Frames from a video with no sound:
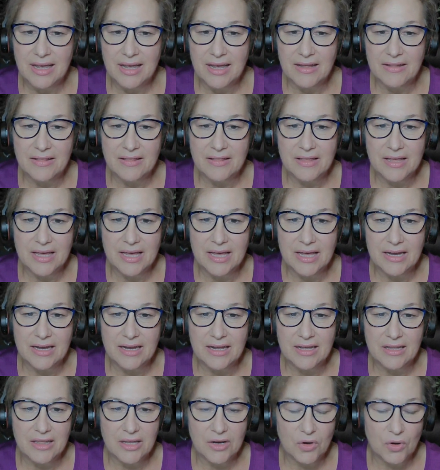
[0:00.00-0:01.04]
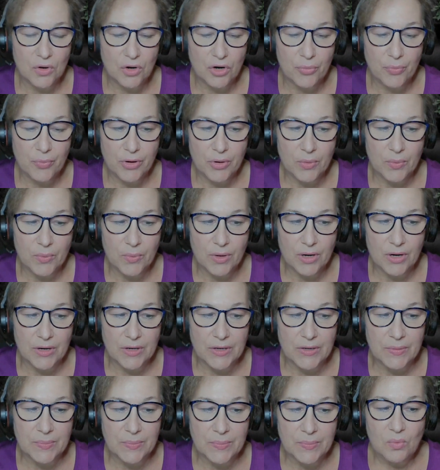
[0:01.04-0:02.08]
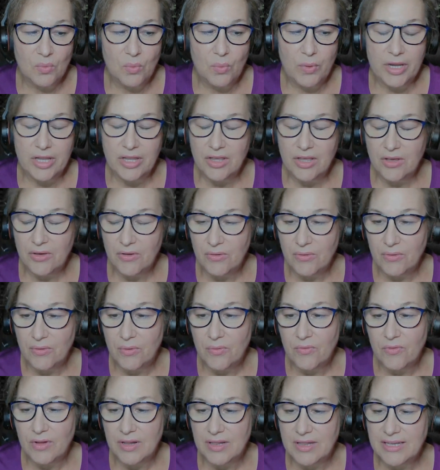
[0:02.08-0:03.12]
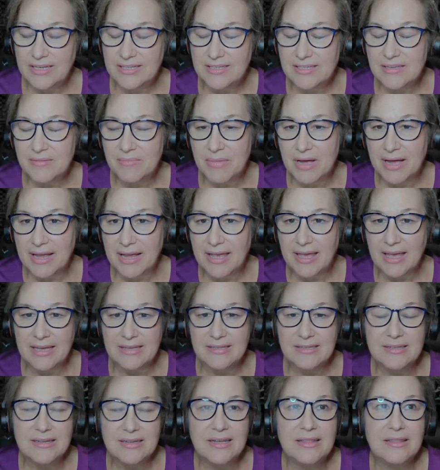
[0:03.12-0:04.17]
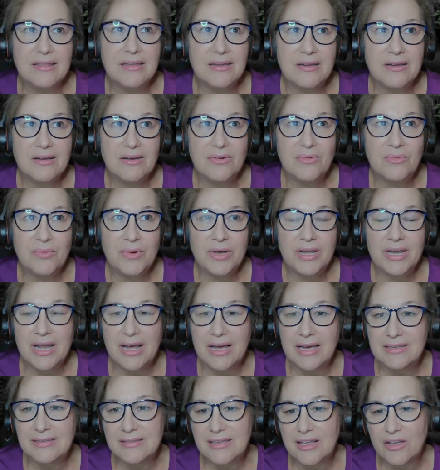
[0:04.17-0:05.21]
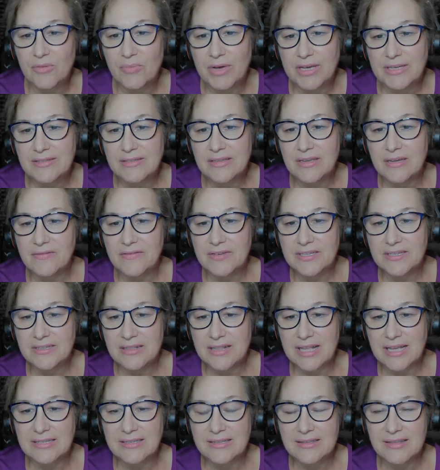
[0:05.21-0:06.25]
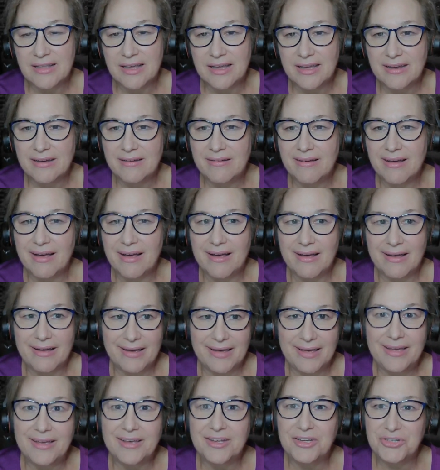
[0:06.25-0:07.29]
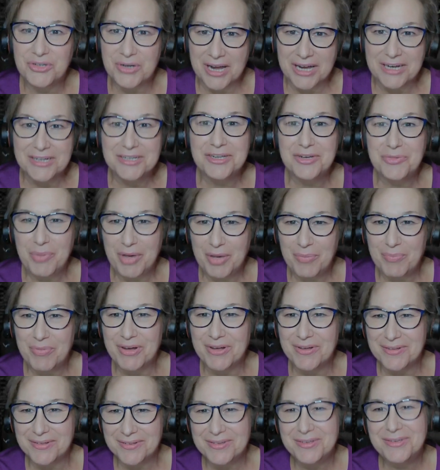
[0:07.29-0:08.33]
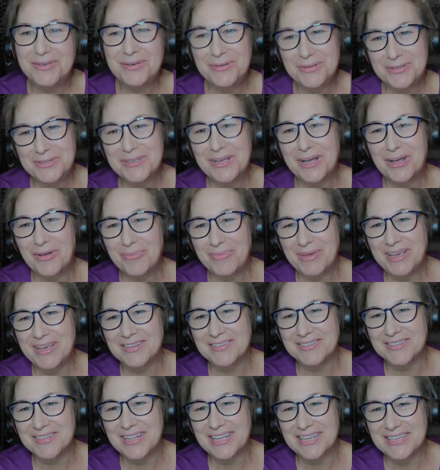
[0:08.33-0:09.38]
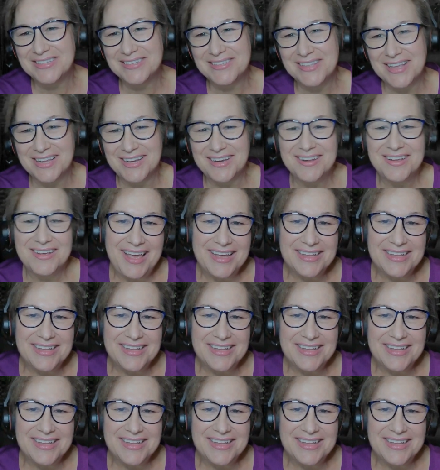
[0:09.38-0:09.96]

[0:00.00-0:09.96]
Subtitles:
And then in the corporate world, at least in my case, Nathan, when I saw myself as less than, I attracted people who saw me as less than.